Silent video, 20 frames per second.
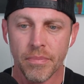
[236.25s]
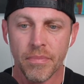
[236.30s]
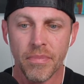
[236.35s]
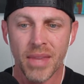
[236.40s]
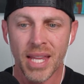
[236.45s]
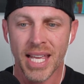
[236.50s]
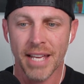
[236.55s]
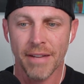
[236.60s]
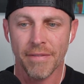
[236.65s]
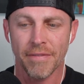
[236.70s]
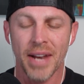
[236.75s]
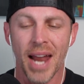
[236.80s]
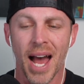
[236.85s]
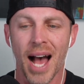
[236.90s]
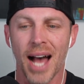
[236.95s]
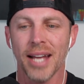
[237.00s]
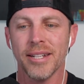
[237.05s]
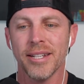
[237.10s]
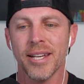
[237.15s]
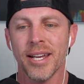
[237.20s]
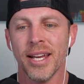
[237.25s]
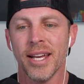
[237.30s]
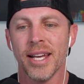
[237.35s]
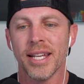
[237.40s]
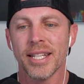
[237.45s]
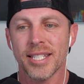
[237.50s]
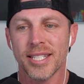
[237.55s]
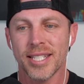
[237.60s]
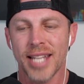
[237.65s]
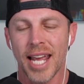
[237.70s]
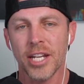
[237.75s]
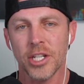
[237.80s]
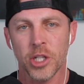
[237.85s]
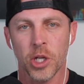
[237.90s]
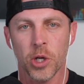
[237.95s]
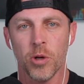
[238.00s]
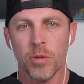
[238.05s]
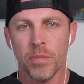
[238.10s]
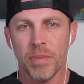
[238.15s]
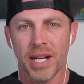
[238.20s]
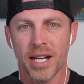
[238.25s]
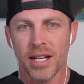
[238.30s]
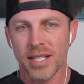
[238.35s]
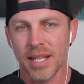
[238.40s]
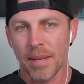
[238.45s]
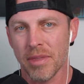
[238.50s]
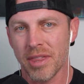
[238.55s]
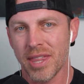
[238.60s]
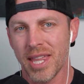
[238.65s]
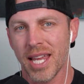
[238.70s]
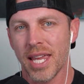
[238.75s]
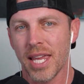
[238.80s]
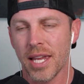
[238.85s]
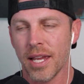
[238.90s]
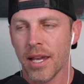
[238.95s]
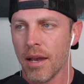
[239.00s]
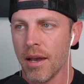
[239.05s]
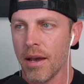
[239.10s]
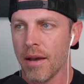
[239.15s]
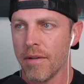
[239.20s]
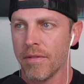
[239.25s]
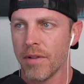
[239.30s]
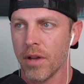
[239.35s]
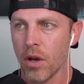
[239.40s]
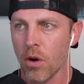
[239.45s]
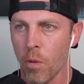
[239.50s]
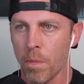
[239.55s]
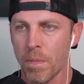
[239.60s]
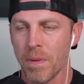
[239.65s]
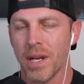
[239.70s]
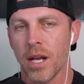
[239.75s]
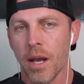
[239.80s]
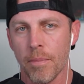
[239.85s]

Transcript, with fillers: If not, stay tuned because I'm thinking of opening up